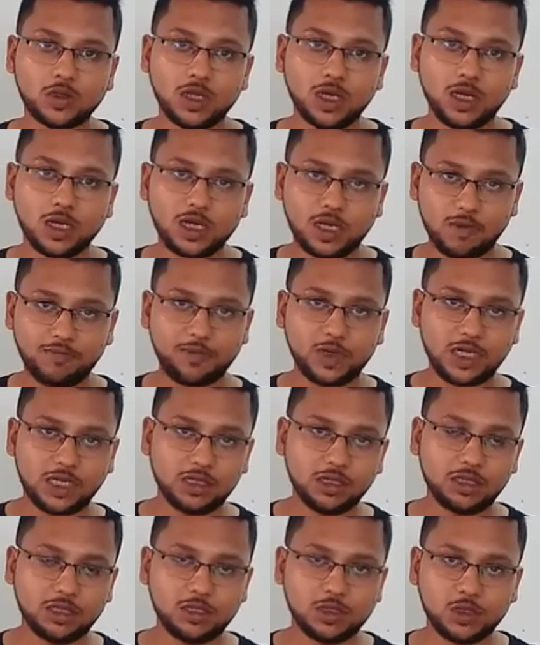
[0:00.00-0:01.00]
the
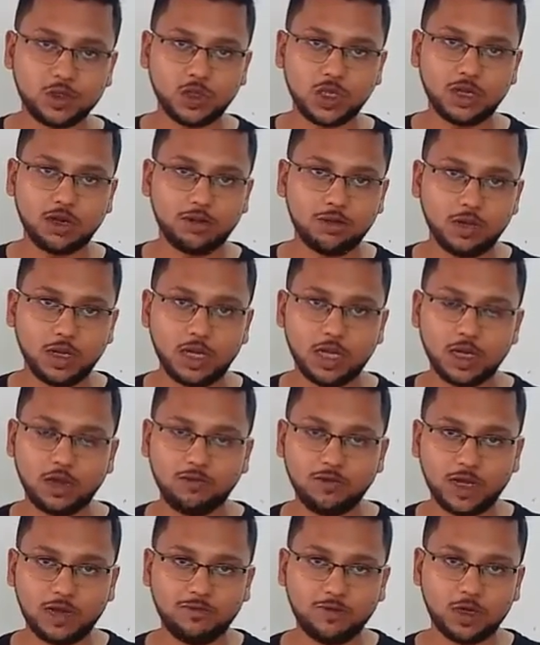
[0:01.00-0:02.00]
companies,
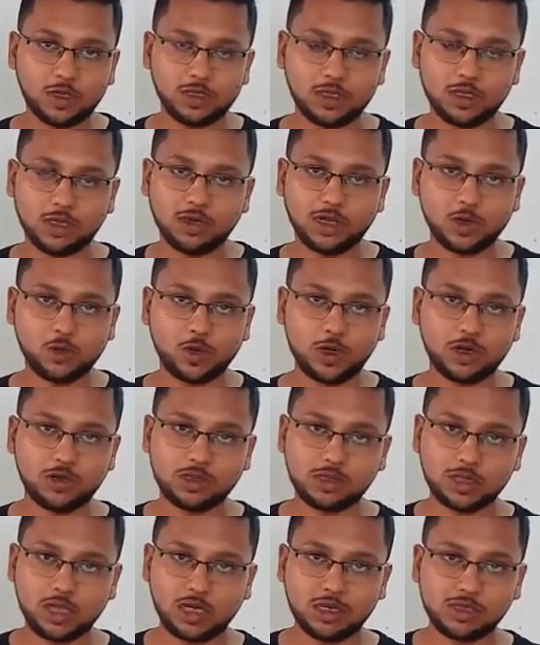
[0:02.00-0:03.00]
whenever the recruiter
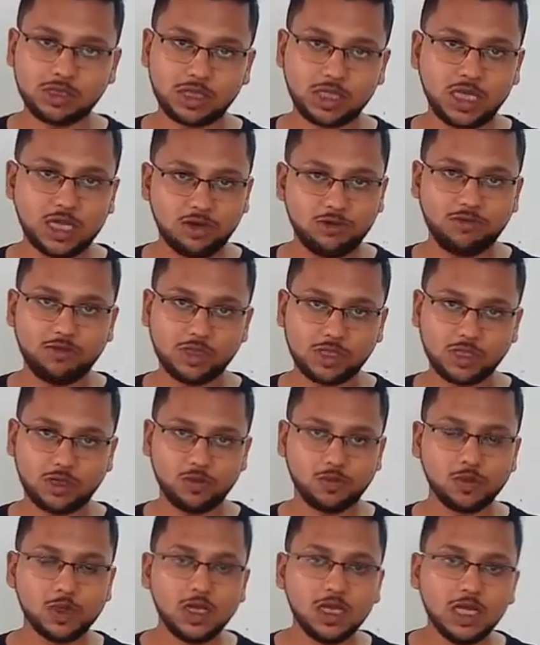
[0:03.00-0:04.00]
is going to see your
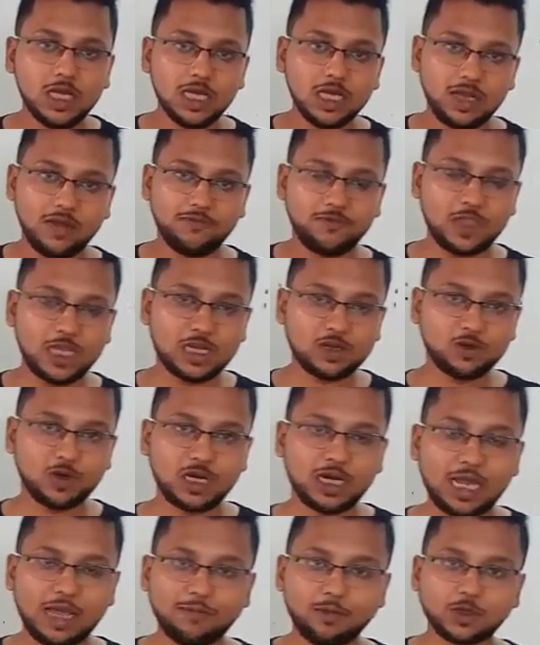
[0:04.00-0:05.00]
resume, if they
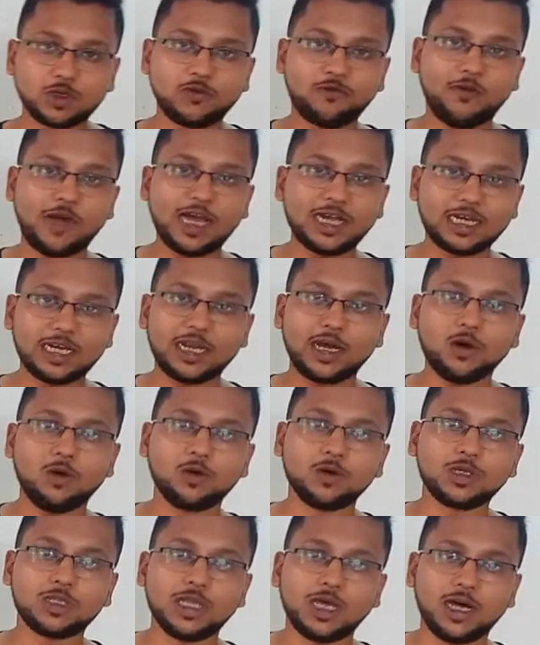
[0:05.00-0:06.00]
couldn't able to find it
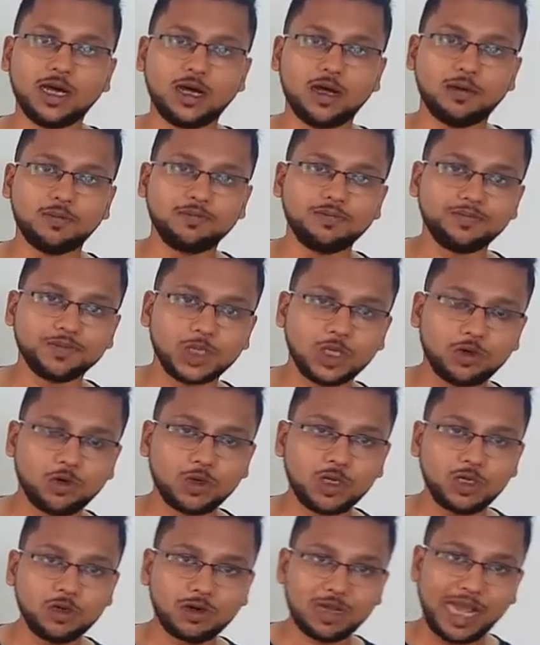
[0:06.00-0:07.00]
out,
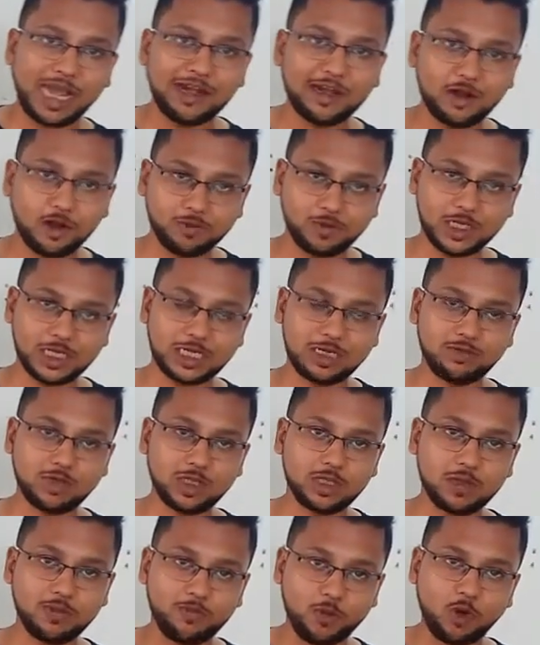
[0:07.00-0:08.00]
your career objectives
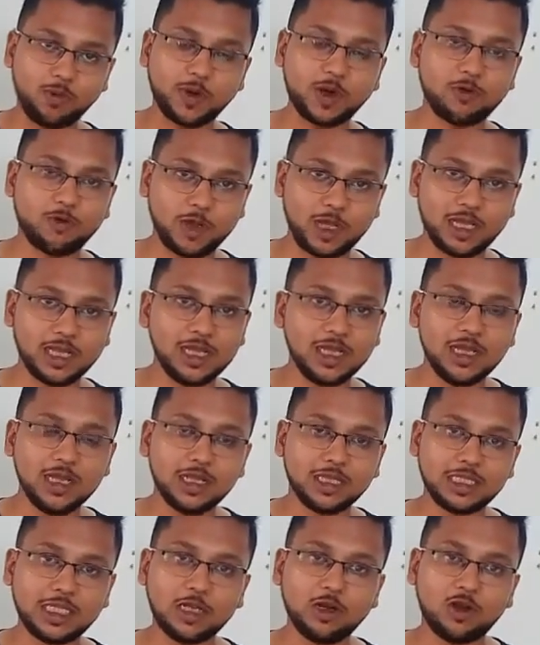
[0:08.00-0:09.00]
is the proper way,
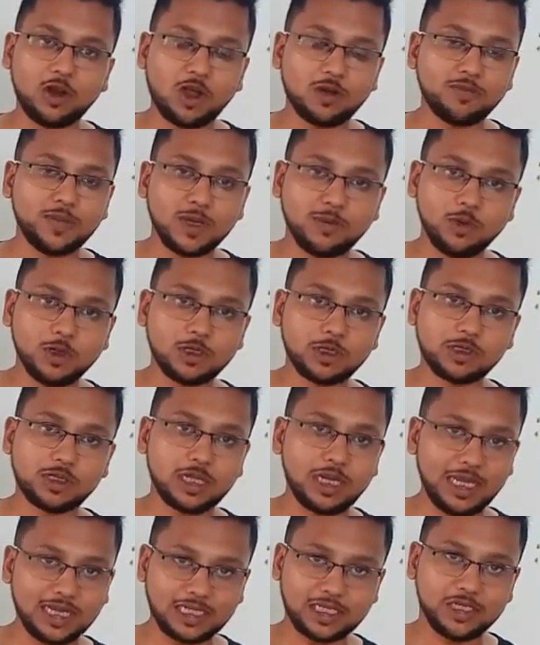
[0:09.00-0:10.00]
they'll not be able to
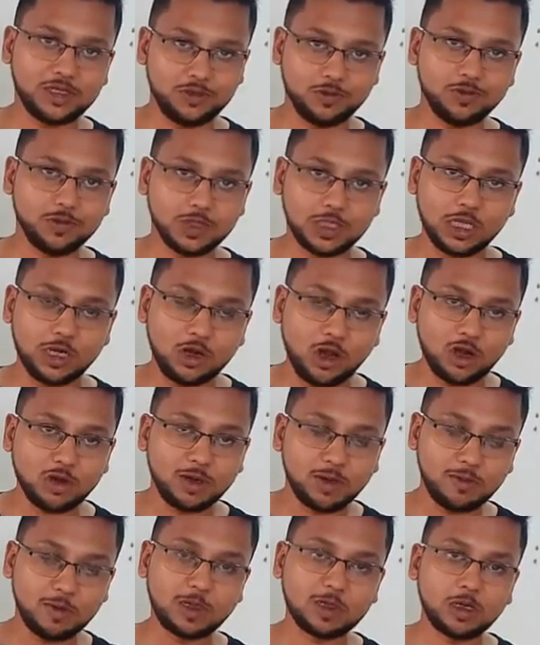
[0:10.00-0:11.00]
select you. They'll
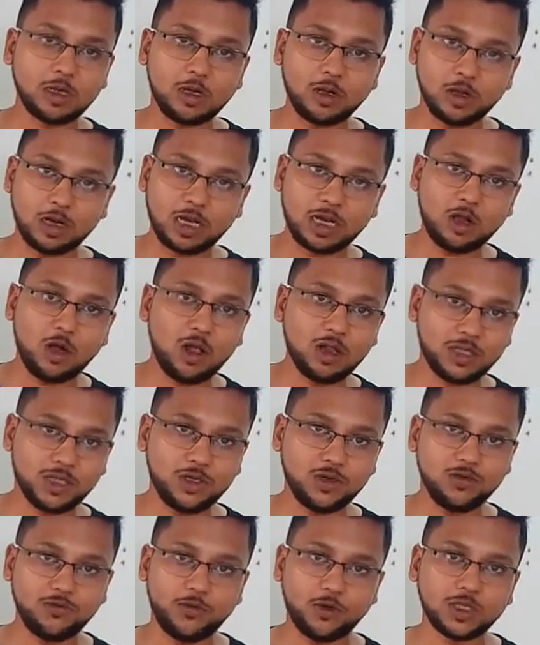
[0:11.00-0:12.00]
not even going to call
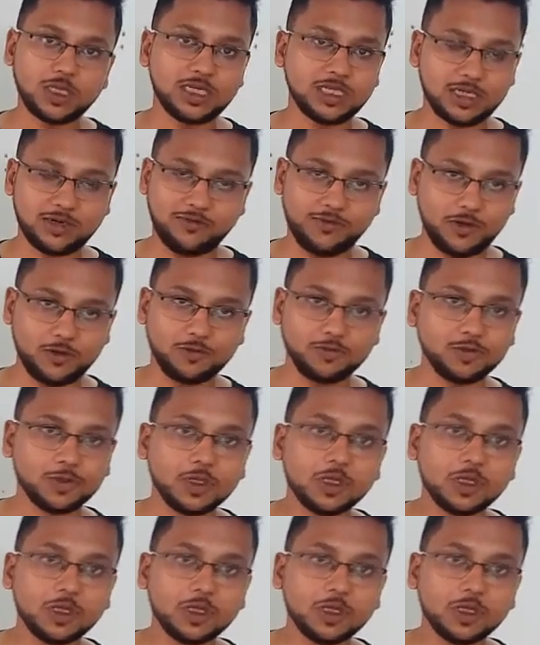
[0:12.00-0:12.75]
you for the interview.